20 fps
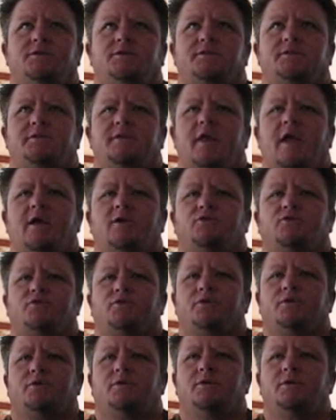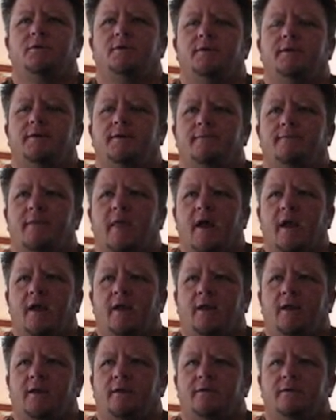just natural.
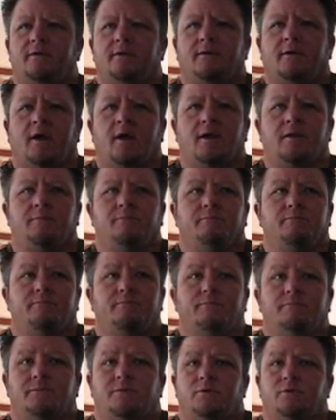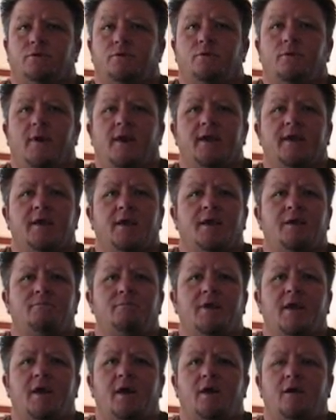I'm who I
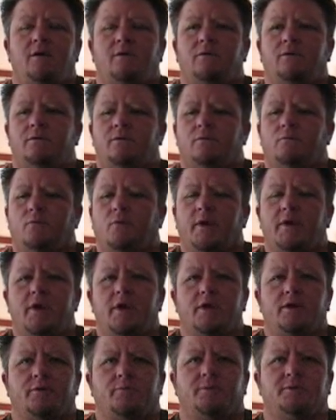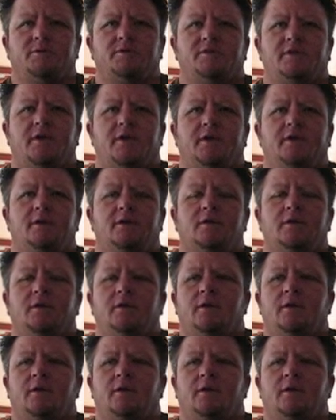am now 100%.